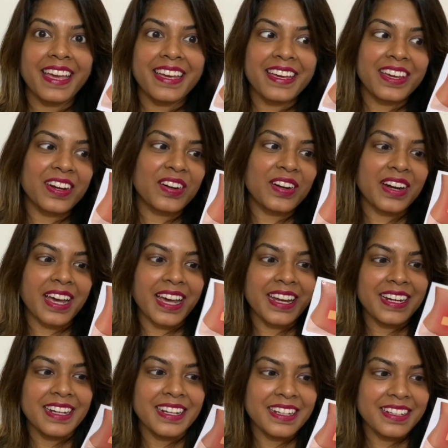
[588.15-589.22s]

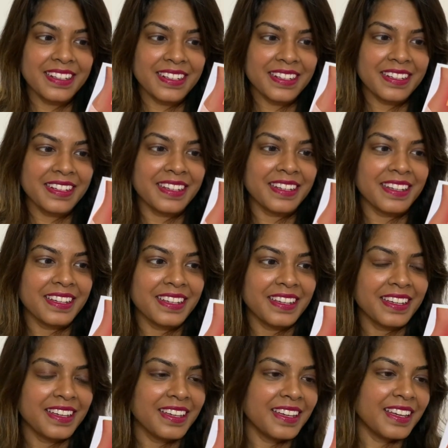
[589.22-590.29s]
cried literally,
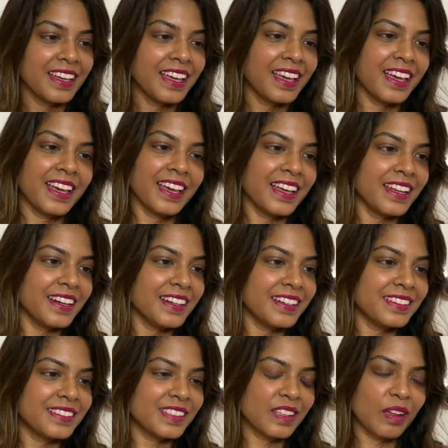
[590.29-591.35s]

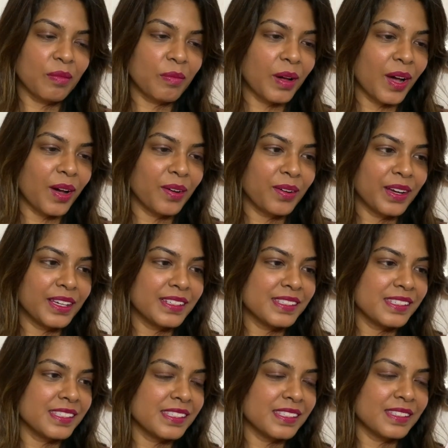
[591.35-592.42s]
and somehow I
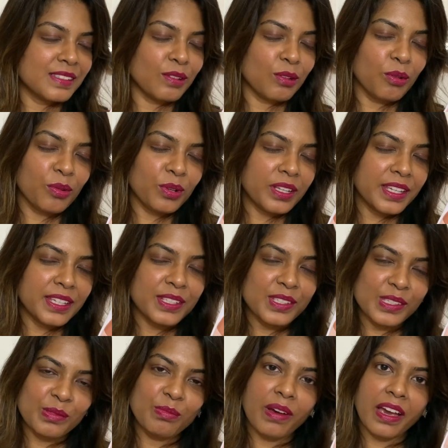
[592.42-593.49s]
just slowly,
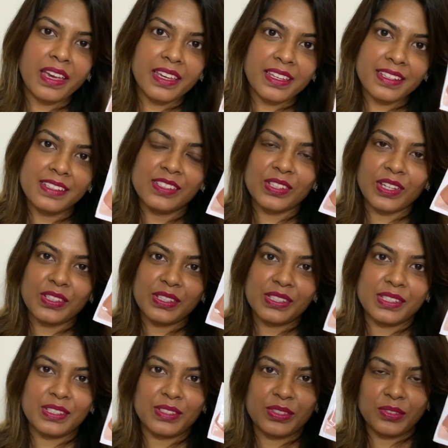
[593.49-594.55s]
inch by inch, I
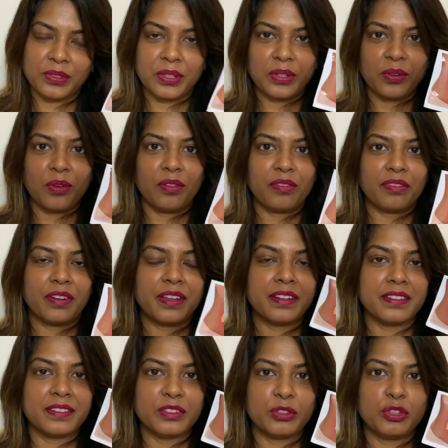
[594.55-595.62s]
just took it off
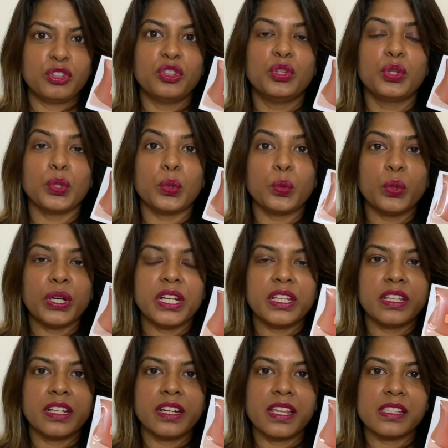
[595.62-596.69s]
and threw it in
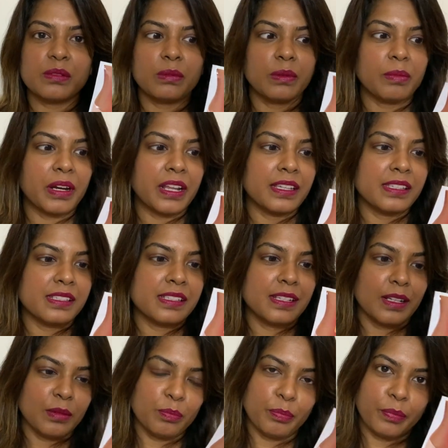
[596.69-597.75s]
the dustbin. But I
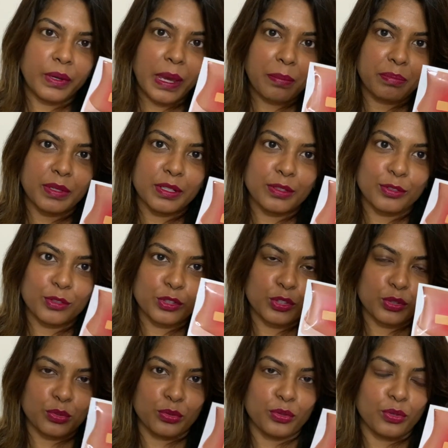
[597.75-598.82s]
still kept it to
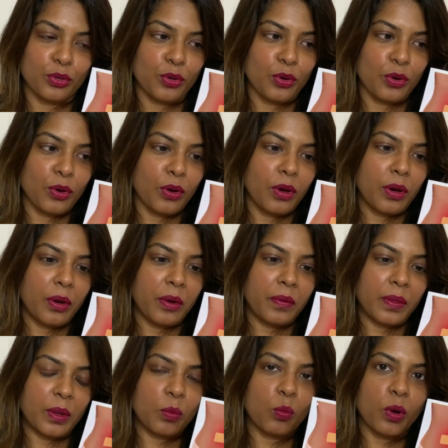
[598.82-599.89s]
show
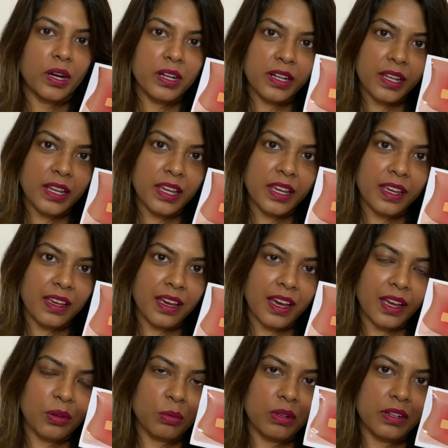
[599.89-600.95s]
One day
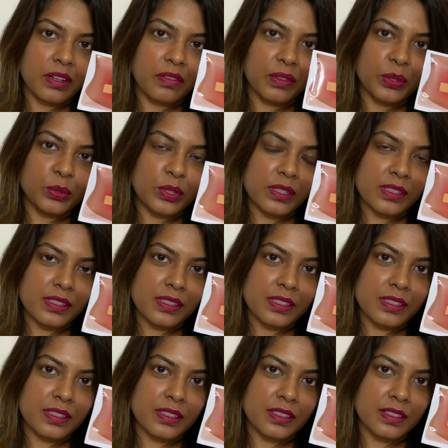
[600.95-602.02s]
I will review this
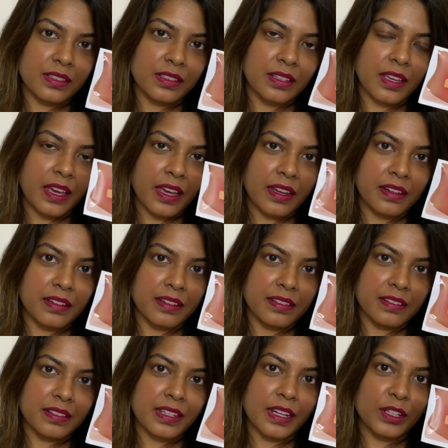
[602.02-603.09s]
and
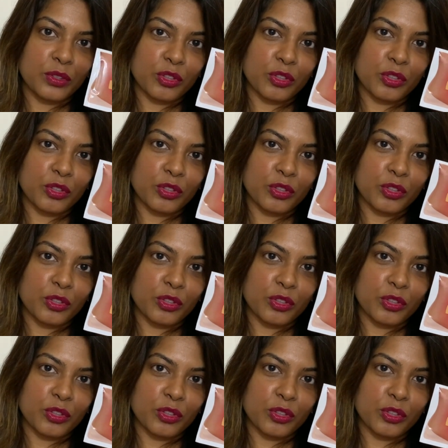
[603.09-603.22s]
tell you